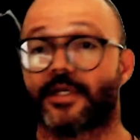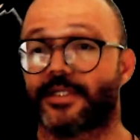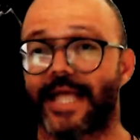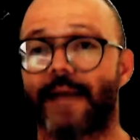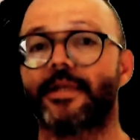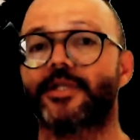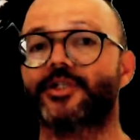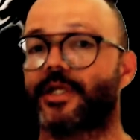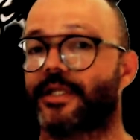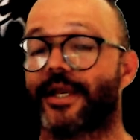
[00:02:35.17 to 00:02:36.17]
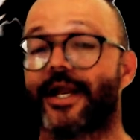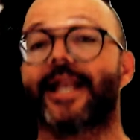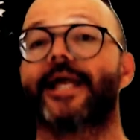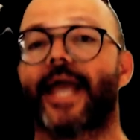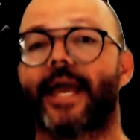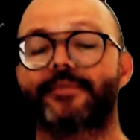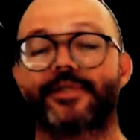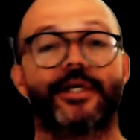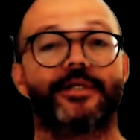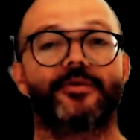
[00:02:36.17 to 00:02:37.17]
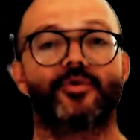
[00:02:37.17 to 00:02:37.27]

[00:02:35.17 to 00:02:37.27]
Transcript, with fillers: established the Gala Games in